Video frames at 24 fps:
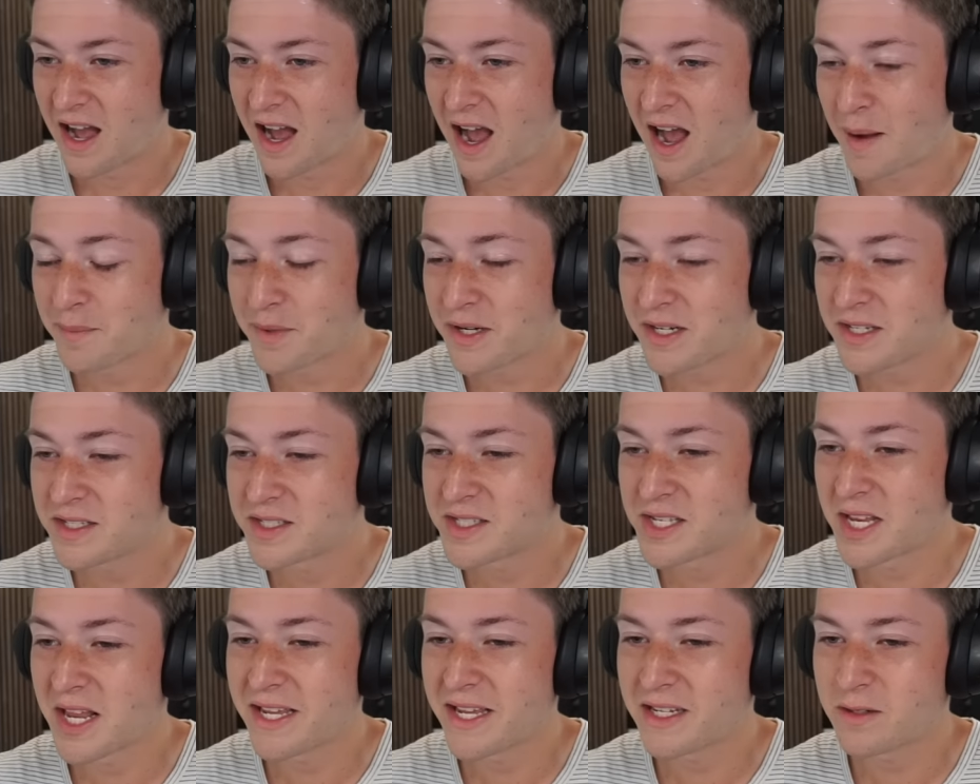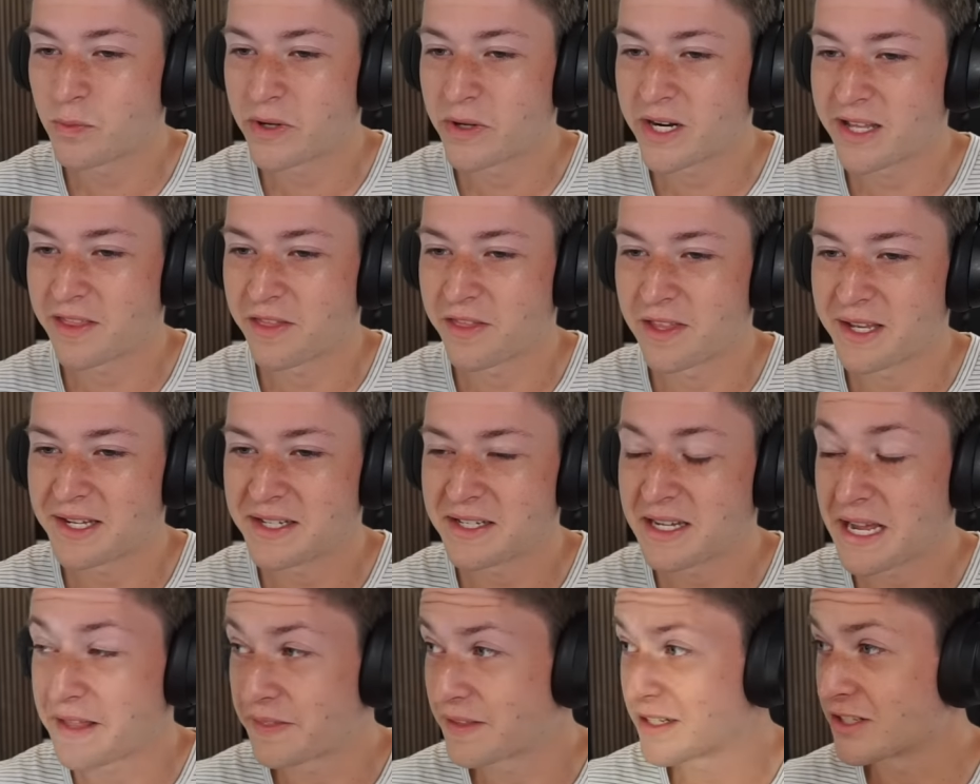I'm gonna take what I
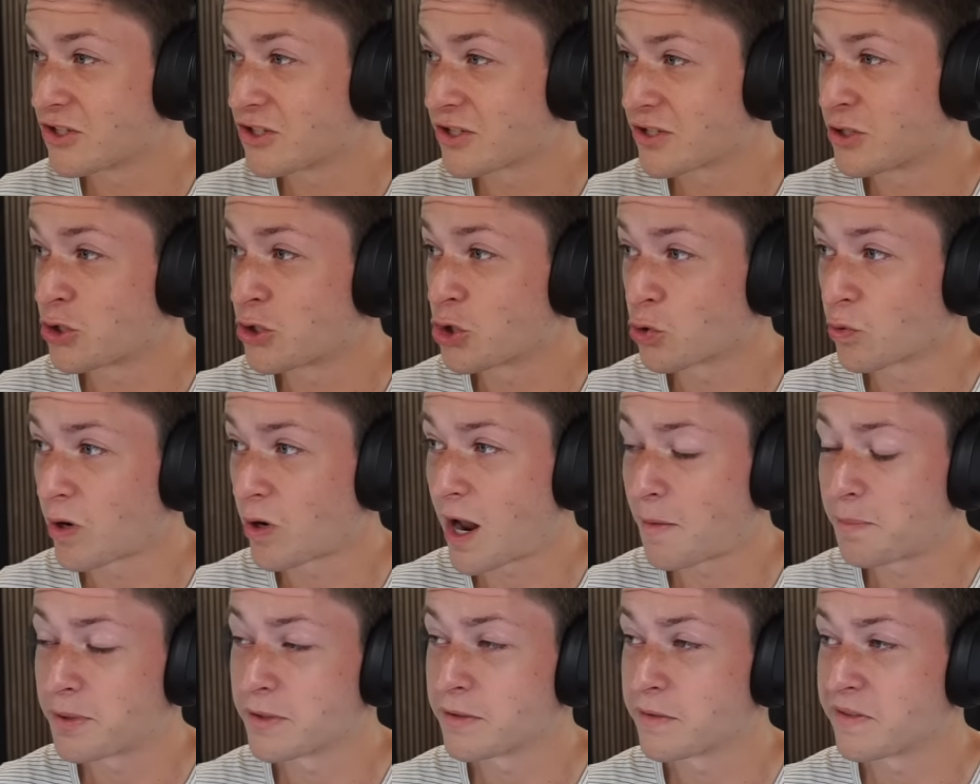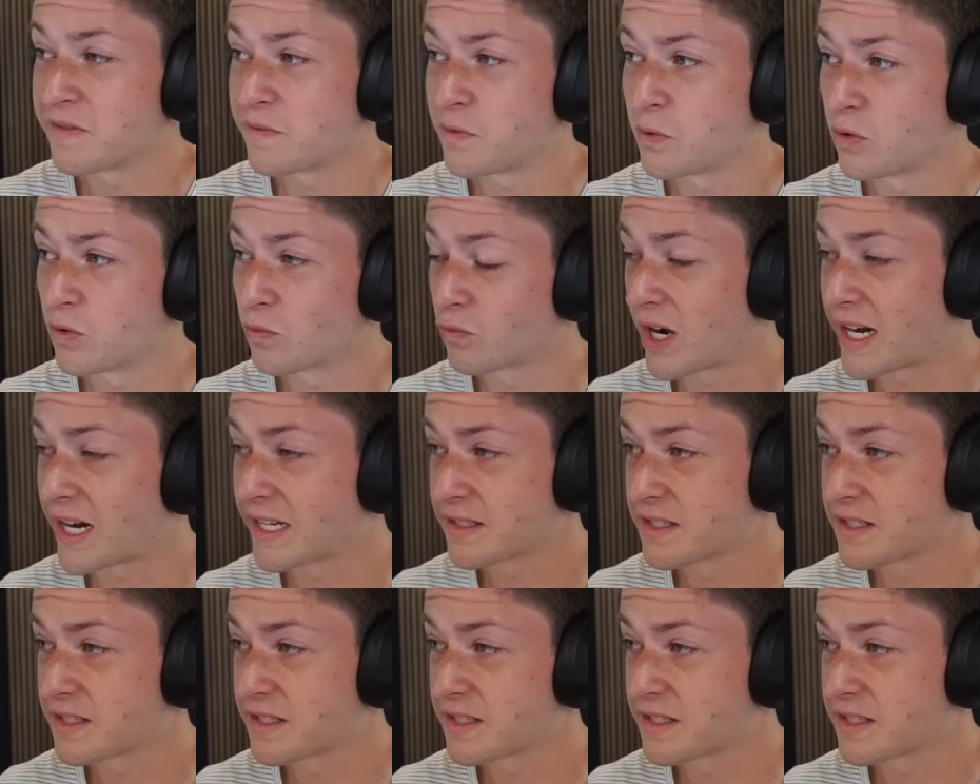think and then just drop it a full rank